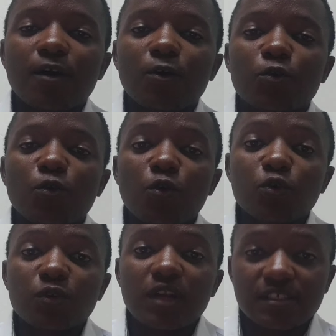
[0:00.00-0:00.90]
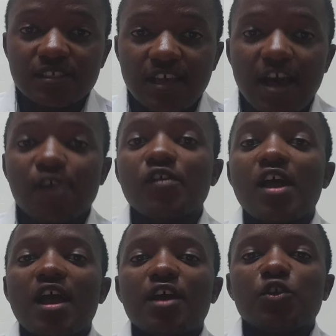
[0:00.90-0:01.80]
you go to classes
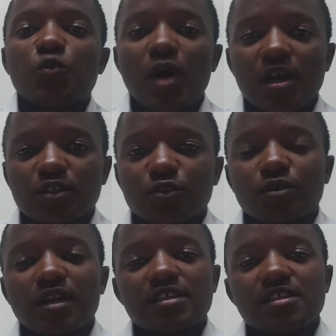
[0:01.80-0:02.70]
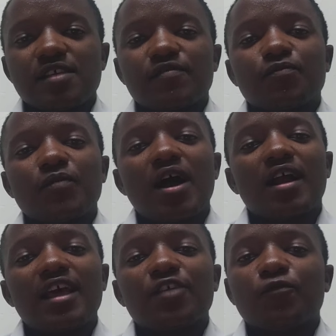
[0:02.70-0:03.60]
half and you work to classes
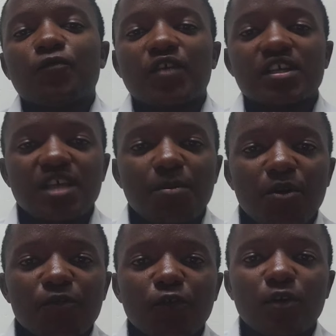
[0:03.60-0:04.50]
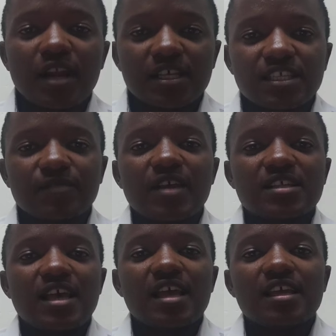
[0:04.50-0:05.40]
like for example for nursing,
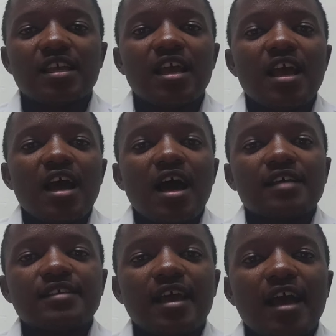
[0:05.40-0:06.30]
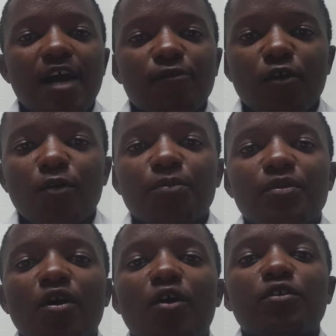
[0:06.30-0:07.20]
as I have
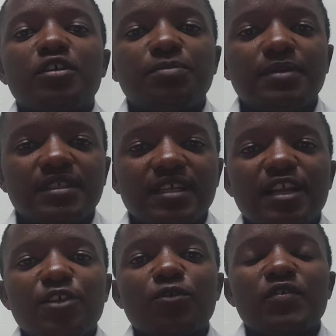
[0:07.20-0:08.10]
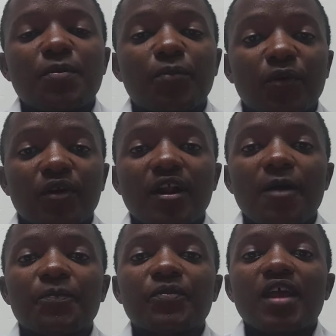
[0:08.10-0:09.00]
always been telling you, there's a
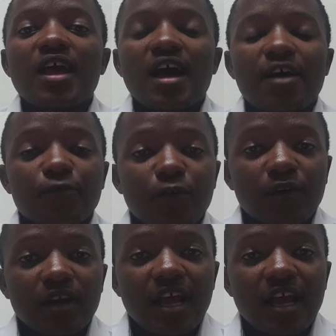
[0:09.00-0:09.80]
program for